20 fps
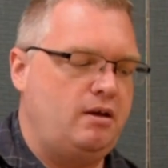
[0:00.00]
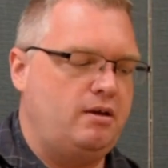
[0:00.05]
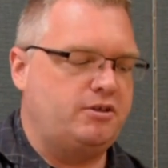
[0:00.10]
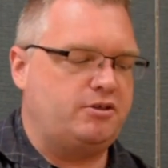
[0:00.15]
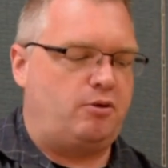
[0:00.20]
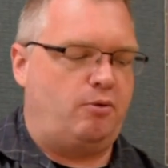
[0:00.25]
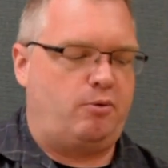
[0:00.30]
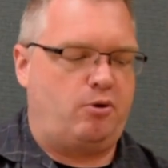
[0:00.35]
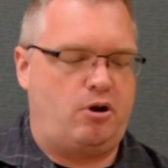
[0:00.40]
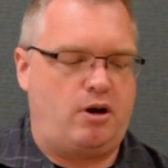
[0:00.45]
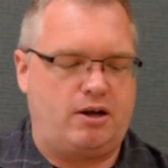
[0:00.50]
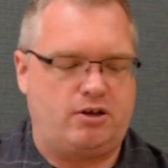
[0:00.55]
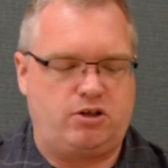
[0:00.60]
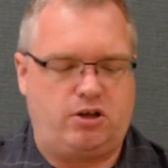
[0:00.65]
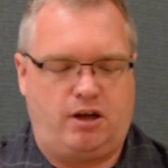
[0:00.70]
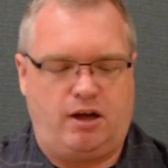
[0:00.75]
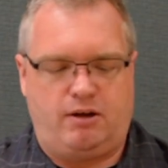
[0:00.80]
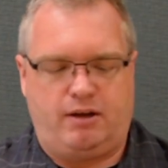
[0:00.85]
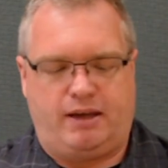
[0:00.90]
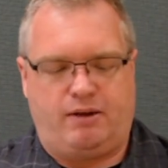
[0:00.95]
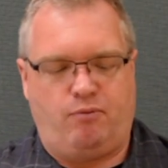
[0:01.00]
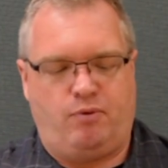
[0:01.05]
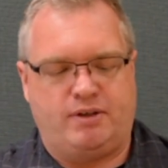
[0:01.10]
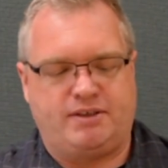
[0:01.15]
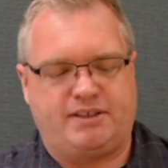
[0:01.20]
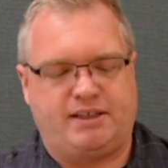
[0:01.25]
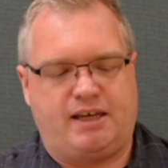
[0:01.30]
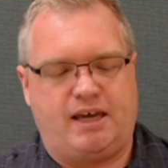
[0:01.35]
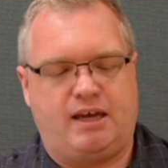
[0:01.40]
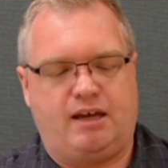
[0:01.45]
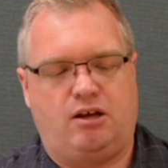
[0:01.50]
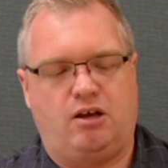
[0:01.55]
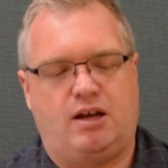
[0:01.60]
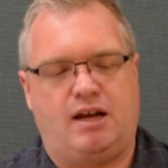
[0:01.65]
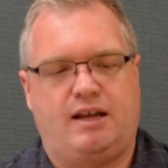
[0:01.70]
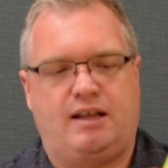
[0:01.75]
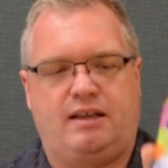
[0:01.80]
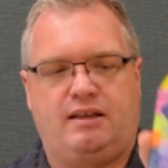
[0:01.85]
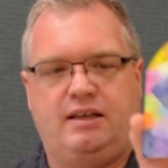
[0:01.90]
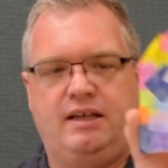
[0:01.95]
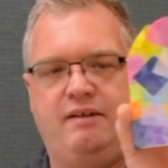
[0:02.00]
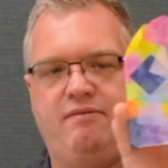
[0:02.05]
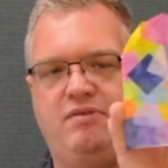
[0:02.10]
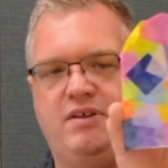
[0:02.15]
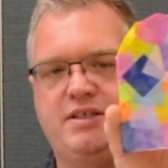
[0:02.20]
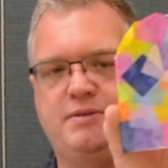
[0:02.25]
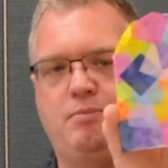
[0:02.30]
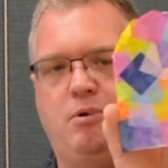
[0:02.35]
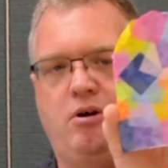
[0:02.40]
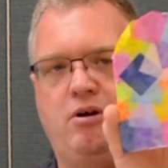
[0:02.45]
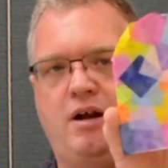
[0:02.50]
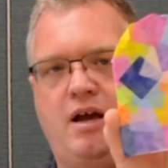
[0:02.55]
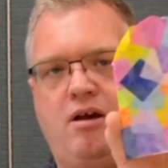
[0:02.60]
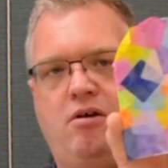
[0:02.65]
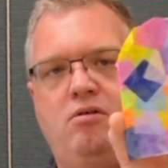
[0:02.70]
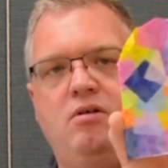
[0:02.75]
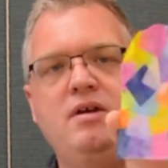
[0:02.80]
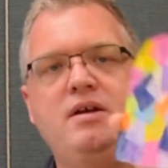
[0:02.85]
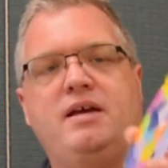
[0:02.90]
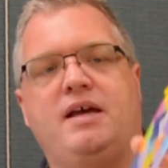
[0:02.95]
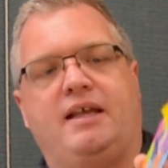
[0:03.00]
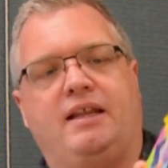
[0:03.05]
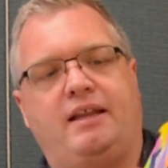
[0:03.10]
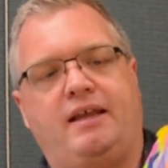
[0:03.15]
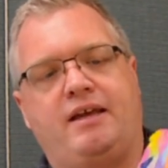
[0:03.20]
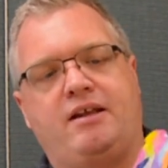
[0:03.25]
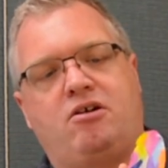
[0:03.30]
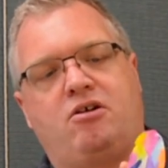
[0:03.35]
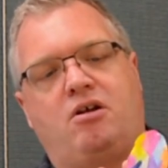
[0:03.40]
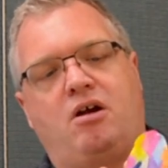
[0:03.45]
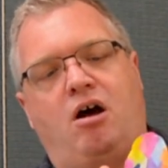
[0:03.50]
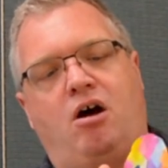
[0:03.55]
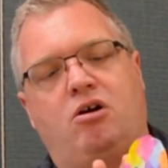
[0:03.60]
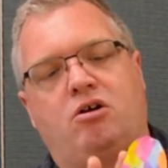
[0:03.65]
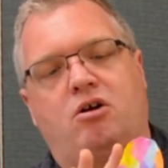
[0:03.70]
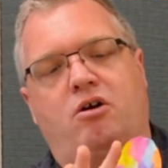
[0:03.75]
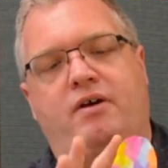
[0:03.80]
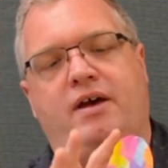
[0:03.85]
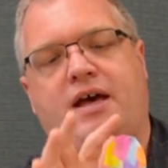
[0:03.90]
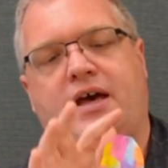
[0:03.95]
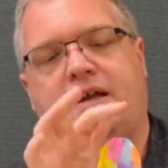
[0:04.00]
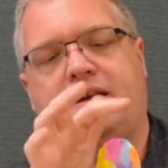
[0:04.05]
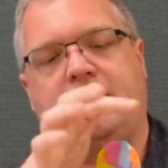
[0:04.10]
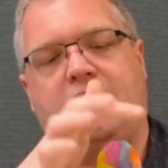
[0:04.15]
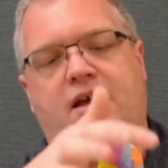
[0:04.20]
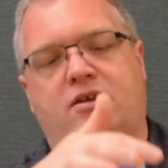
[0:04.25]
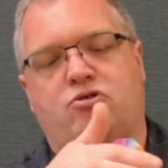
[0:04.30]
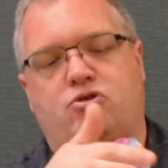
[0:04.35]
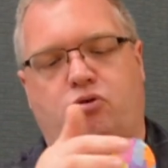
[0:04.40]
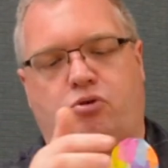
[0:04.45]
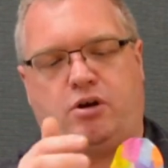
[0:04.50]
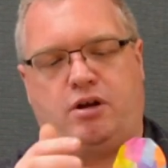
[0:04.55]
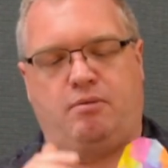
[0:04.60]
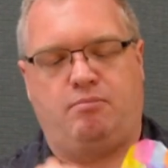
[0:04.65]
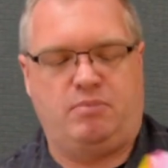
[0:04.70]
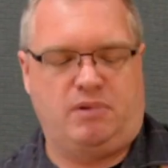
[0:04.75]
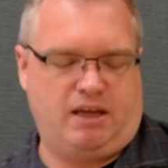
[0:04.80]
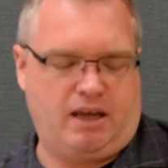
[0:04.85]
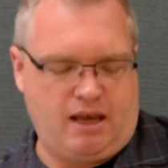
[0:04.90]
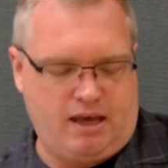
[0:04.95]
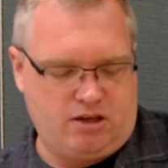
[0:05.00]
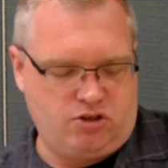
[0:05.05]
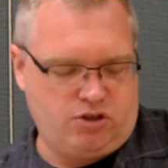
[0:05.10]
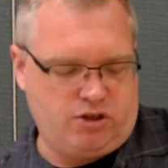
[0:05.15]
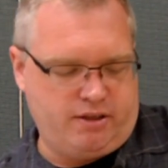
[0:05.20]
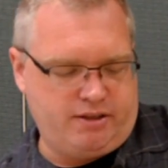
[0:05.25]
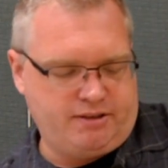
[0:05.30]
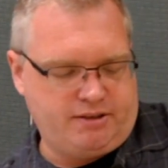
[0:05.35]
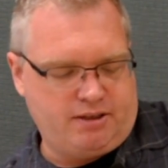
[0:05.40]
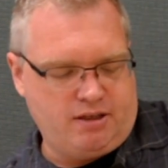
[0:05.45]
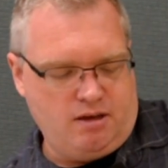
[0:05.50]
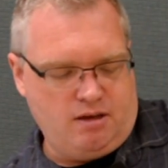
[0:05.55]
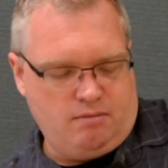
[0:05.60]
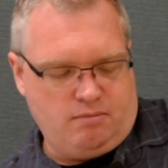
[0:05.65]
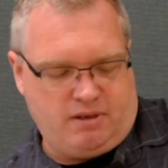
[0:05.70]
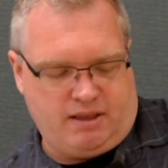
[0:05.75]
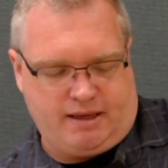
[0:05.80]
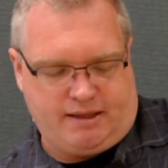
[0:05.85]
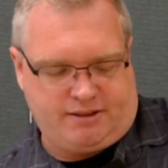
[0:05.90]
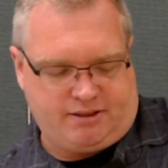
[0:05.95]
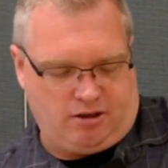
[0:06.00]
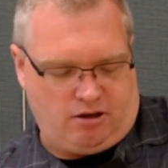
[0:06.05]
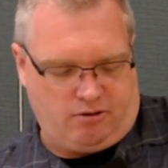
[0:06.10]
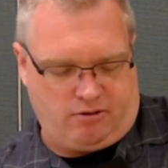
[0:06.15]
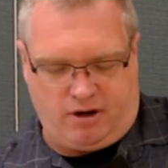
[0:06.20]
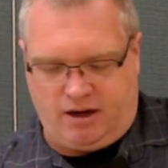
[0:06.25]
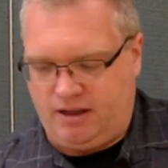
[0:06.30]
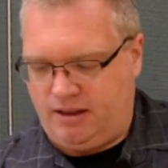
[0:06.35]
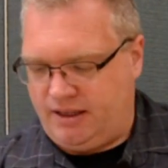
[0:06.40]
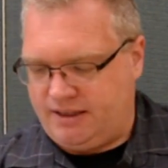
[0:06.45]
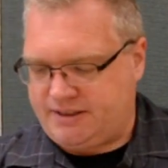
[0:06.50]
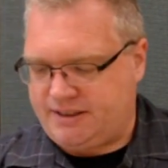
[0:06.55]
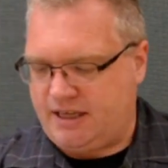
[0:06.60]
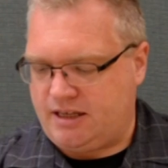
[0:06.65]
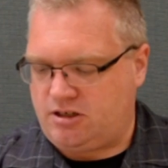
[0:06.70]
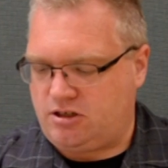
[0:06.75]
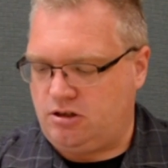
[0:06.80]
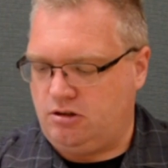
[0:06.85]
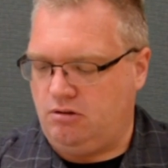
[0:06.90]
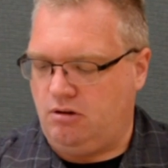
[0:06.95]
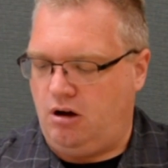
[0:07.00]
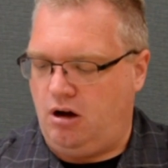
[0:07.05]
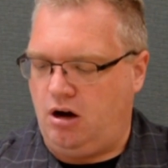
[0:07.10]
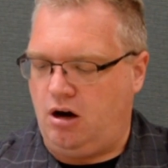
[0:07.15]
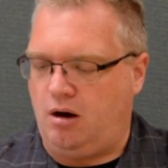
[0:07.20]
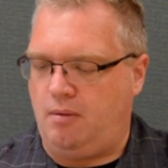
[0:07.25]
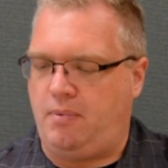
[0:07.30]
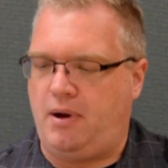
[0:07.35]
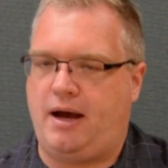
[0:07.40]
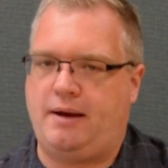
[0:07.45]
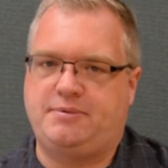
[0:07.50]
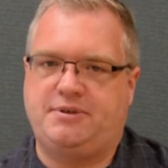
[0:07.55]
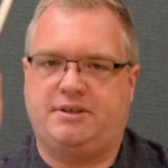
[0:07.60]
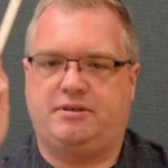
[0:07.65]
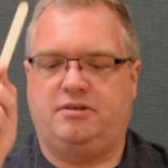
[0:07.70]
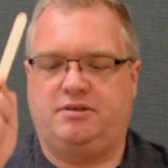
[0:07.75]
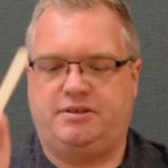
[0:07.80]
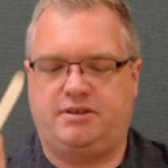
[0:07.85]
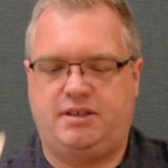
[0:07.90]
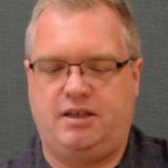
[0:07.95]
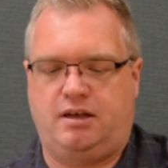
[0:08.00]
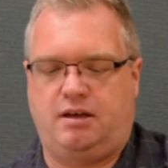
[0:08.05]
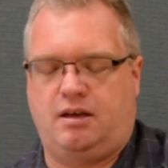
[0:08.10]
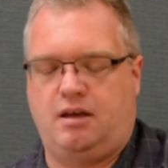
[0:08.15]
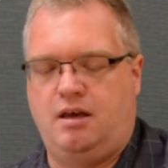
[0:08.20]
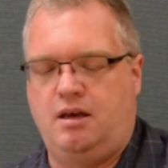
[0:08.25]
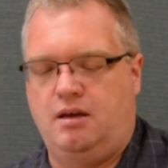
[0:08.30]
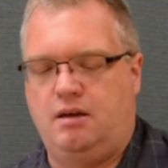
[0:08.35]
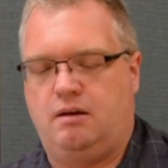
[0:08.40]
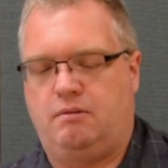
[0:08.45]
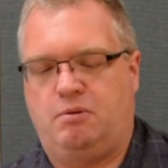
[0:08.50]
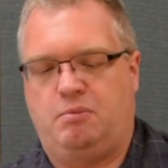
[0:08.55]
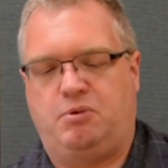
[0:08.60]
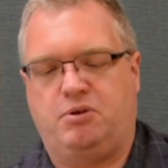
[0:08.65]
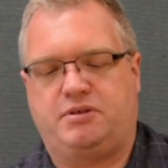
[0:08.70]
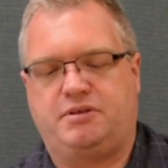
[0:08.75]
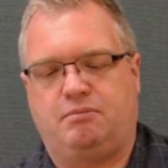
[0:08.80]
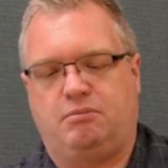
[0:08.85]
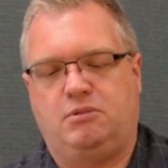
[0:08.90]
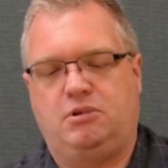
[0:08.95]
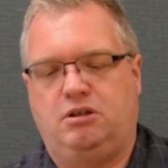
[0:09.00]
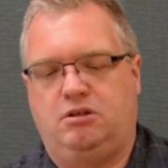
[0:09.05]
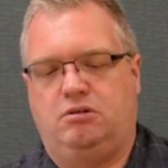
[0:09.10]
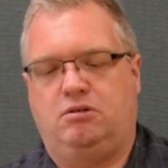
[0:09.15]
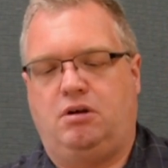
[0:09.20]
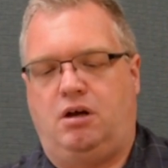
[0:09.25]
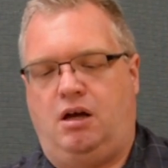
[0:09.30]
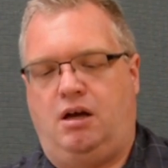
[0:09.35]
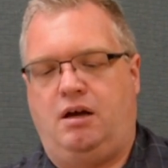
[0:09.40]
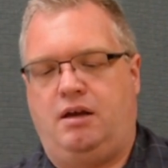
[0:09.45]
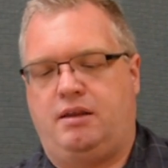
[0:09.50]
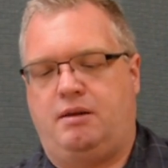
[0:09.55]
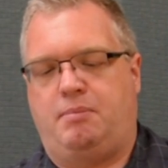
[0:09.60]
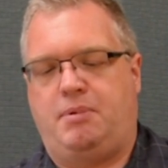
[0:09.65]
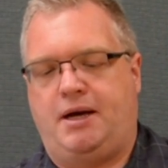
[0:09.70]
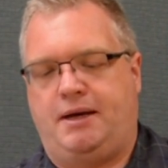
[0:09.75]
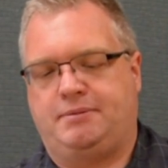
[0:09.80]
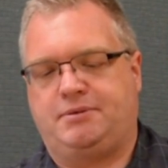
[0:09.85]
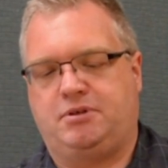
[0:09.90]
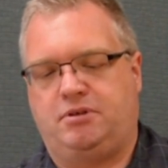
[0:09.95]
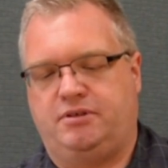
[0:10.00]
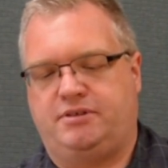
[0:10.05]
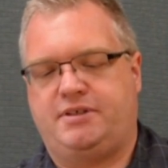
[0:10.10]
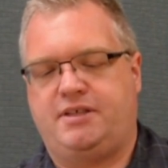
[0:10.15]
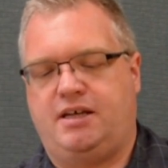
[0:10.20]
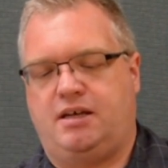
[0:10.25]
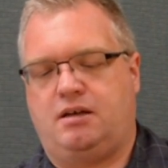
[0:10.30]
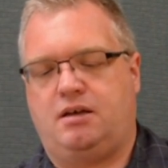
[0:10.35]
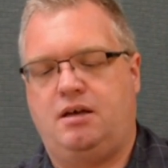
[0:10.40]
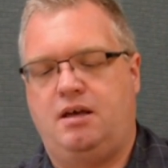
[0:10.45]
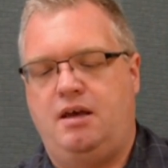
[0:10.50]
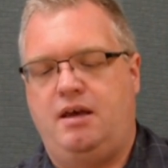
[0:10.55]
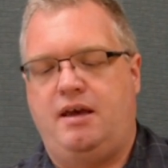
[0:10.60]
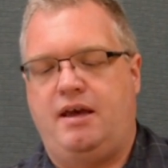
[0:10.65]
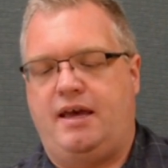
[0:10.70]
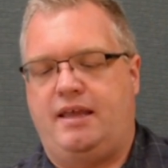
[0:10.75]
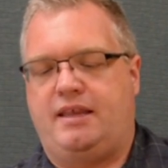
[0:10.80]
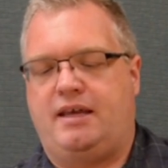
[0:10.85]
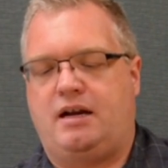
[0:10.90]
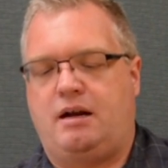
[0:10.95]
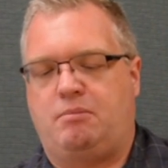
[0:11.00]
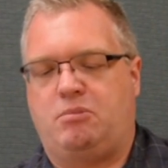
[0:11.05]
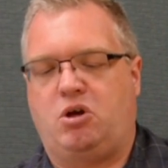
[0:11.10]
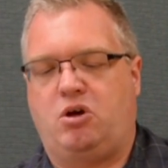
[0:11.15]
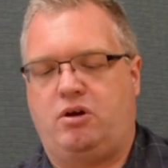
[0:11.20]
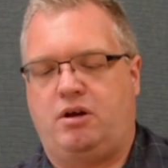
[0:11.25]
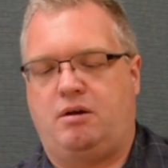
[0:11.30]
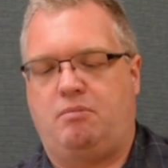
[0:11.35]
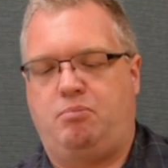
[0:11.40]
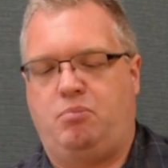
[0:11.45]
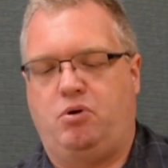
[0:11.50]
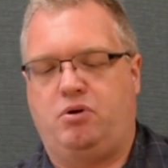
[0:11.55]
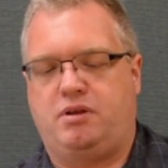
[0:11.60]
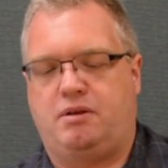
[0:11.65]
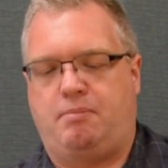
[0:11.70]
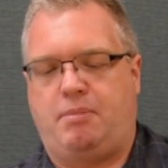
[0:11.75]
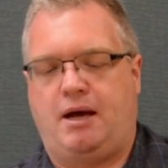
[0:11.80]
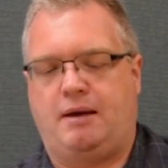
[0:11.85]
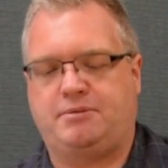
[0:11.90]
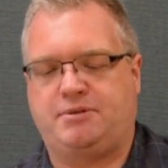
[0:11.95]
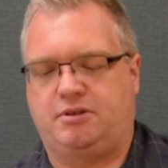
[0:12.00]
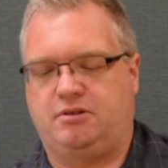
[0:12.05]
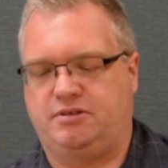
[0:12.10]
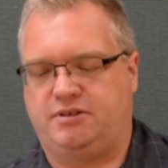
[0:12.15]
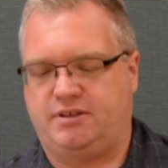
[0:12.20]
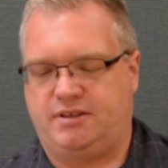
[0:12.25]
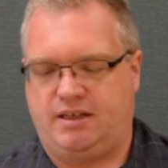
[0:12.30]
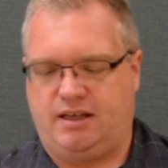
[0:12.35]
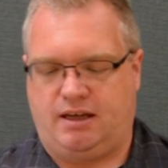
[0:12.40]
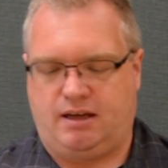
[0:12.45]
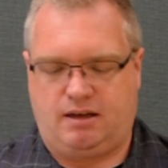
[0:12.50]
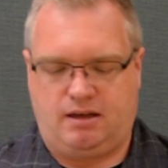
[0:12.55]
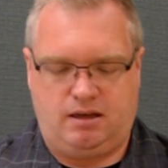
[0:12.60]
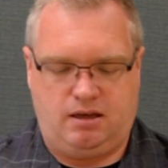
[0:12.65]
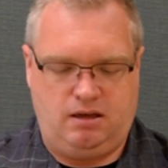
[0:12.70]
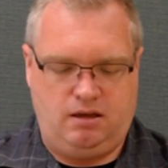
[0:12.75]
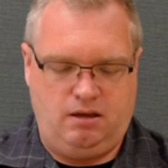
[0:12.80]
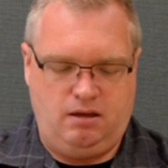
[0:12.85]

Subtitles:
So we're actually, once again, gonna leave this part out, and later I'll go ahead and trim the edges, but that's all right. Let's get to our popsicle stick. I'm gonna put some glue on the popsicle stick, and then I'm gonna put the popsicle stick